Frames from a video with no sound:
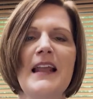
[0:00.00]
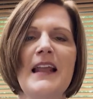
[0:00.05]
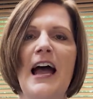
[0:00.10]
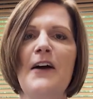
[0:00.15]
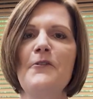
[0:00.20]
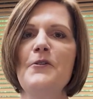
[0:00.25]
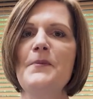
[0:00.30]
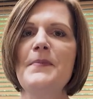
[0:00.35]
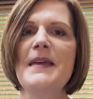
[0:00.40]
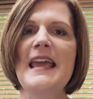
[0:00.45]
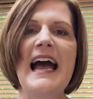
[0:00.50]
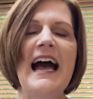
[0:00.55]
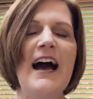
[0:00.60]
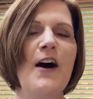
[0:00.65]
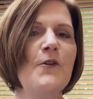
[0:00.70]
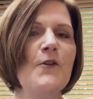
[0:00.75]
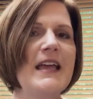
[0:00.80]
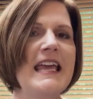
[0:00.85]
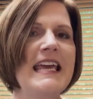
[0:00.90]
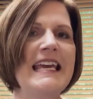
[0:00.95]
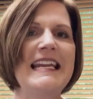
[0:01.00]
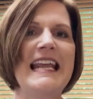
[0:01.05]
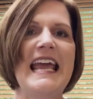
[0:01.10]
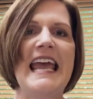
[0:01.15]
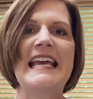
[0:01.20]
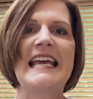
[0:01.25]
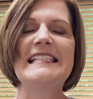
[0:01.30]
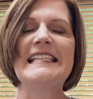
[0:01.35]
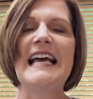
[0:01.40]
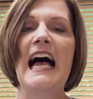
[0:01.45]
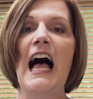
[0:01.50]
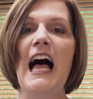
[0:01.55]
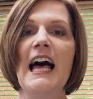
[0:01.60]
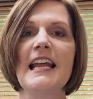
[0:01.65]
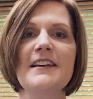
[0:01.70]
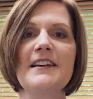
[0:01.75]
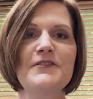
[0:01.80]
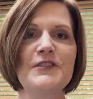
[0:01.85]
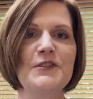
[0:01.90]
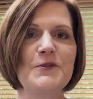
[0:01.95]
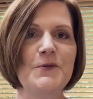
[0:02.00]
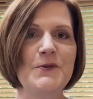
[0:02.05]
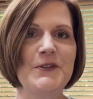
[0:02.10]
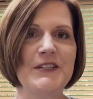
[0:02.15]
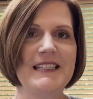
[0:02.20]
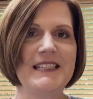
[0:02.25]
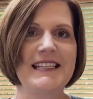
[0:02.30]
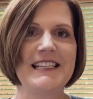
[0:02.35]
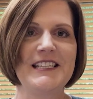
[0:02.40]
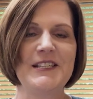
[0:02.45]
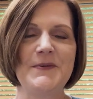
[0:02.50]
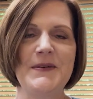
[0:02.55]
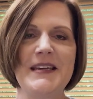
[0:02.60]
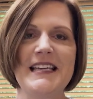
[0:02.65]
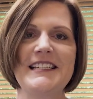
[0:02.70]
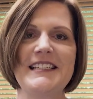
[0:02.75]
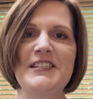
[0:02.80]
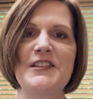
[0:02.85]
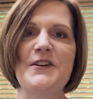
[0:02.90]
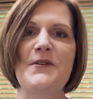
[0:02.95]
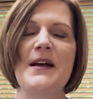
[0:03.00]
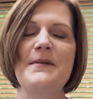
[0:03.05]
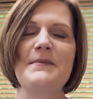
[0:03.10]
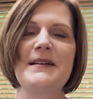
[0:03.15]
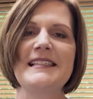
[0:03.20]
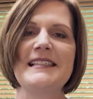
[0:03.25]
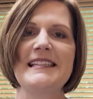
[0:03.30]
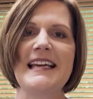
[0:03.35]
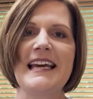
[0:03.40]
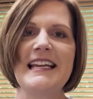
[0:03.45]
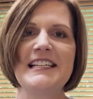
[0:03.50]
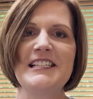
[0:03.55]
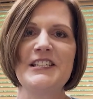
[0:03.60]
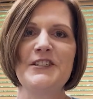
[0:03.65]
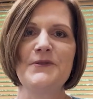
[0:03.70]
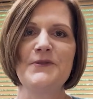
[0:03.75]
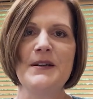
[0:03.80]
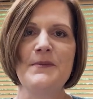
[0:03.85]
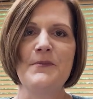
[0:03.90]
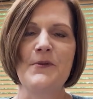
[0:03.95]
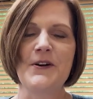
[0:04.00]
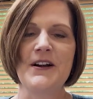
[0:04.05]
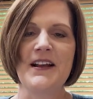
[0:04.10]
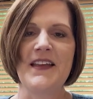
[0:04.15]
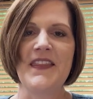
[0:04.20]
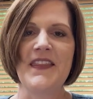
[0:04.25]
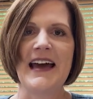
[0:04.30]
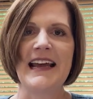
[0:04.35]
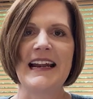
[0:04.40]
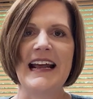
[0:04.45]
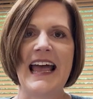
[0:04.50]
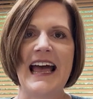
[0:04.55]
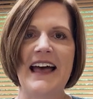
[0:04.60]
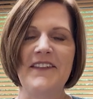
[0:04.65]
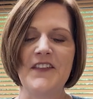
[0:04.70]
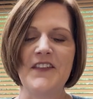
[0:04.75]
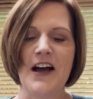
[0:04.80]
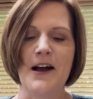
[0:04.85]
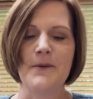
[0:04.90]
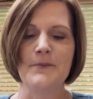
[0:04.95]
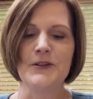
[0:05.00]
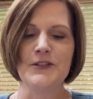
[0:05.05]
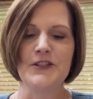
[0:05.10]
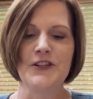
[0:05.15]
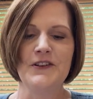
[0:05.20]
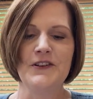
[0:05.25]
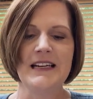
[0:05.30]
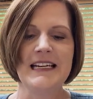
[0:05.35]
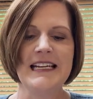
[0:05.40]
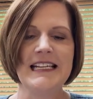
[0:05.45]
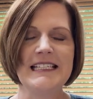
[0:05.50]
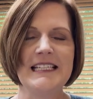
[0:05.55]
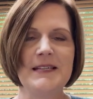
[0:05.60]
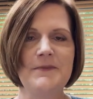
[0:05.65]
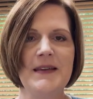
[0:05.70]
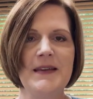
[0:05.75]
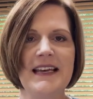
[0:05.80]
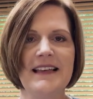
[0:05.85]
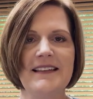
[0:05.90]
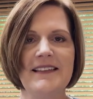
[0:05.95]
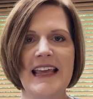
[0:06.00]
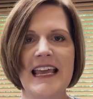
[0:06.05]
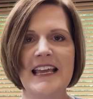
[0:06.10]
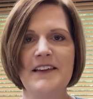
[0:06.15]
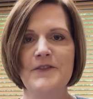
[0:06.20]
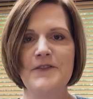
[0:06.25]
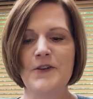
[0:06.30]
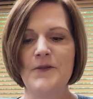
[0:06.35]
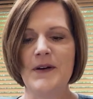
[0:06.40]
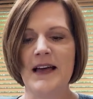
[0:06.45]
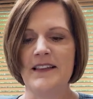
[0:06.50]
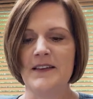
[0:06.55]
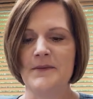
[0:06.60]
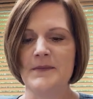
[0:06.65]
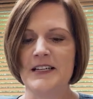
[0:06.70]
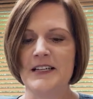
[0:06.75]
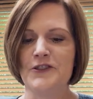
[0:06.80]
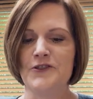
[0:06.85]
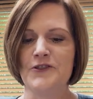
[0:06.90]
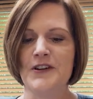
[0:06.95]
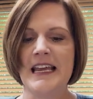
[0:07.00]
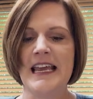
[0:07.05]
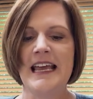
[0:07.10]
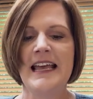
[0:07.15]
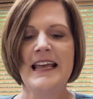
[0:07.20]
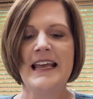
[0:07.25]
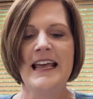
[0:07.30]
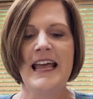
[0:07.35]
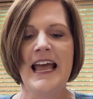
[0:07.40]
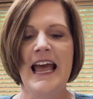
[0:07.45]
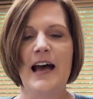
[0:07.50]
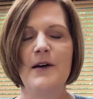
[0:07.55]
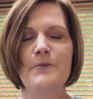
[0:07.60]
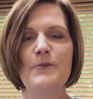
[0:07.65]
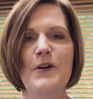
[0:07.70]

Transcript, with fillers: I will be out in a ton of schools this week, so I'm excited to report on that. I had the opportunity to be at Lakeview Elementary and